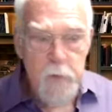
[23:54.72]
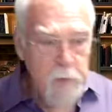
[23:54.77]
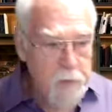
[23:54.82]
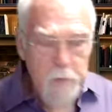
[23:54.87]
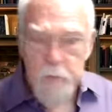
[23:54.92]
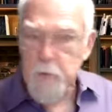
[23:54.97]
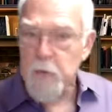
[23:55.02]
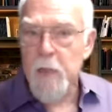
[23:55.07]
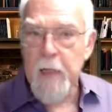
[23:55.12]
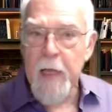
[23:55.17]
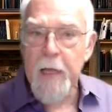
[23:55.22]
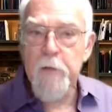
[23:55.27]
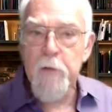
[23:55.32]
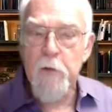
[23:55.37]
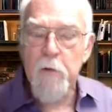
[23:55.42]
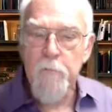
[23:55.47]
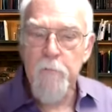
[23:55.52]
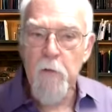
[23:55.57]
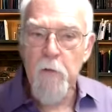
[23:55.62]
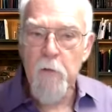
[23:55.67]
Just
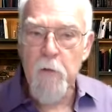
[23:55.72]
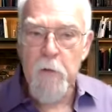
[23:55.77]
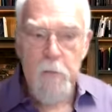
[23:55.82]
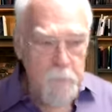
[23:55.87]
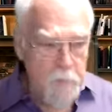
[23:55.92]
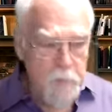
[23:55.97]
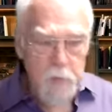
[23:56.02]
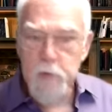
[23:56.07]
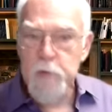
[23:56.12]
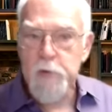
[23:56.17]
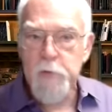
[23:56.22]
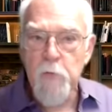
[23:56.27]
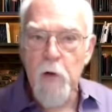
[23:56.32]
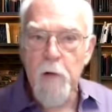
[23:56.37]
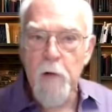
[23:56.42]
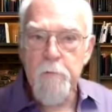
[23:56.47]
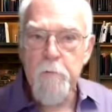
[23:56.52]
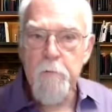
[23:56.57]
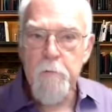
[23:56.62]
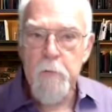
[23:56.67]
land on the floor. Just
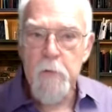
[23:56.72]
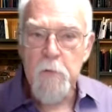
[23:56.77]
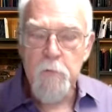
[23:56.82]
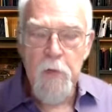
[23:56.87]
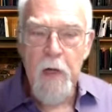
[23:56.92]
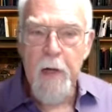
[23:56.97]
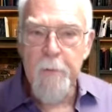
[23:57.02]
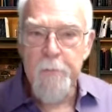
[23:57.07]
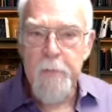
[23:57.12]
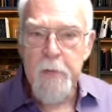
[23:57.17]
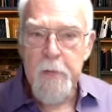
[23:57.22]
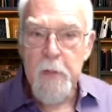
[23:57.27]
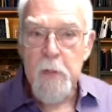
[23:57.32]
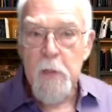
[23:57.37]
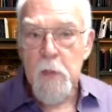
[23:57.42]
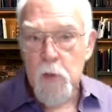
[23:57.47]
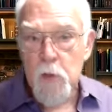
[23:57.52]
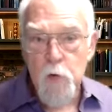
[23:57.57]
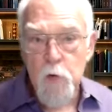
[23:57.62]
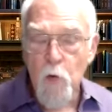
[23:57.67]
drop, drop.
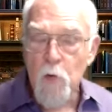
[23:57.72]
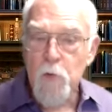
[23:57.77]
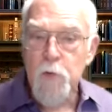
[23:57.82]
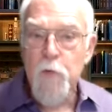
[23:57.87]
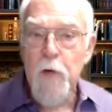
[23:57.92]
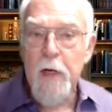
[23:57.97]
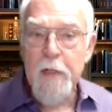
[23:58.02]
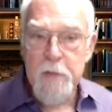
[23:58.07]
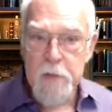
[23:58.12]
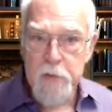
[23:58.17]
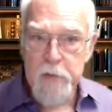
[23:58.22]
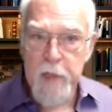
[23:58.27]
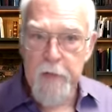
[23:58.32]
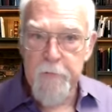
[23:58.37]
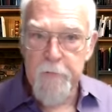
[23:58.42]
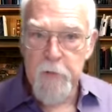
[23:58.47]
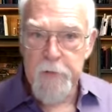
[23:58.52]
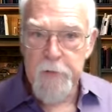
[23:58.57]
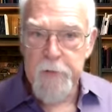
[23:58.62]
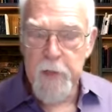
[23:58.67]
Don't try to
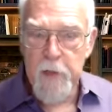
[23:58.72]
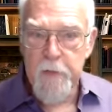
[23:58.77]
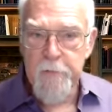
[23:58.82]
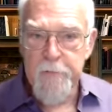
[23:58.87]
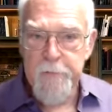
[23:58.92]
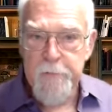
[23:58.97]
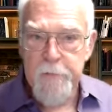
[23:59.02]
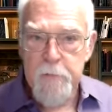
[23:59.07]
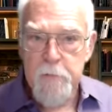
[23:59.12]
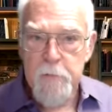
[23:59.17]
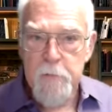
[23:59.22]
save yourself.